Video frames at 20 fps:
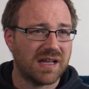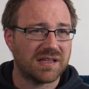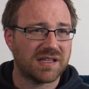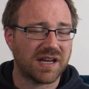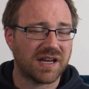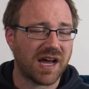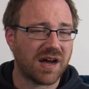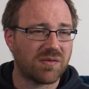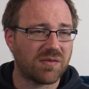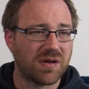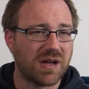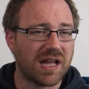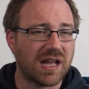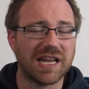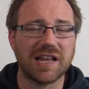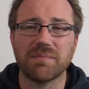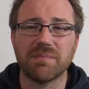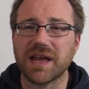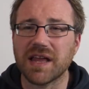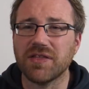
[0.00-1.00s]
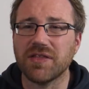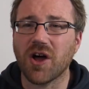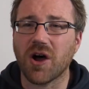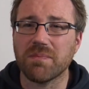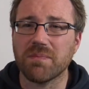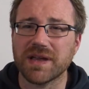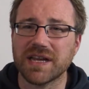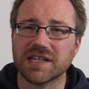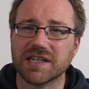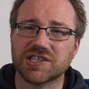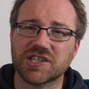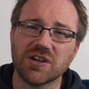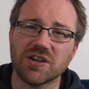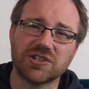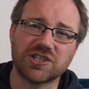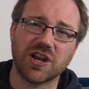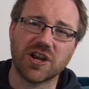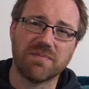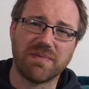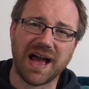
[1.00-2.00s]
little bit of not being a
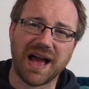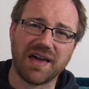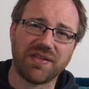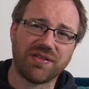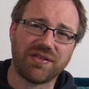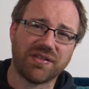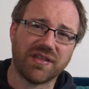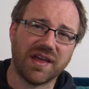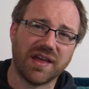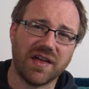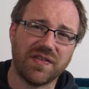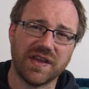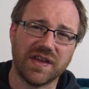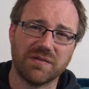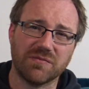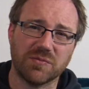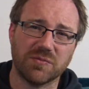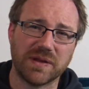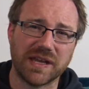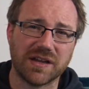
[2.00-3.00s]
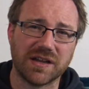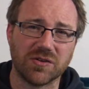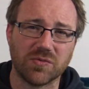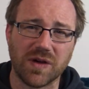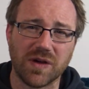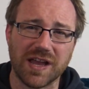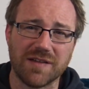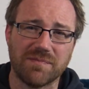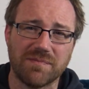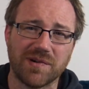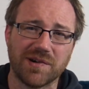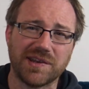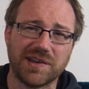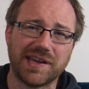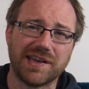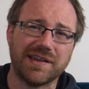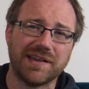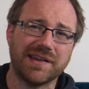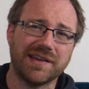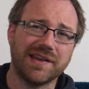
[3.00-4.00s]
sociopath, I think would be a good way of putting
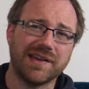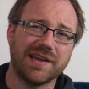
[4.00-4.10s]
it.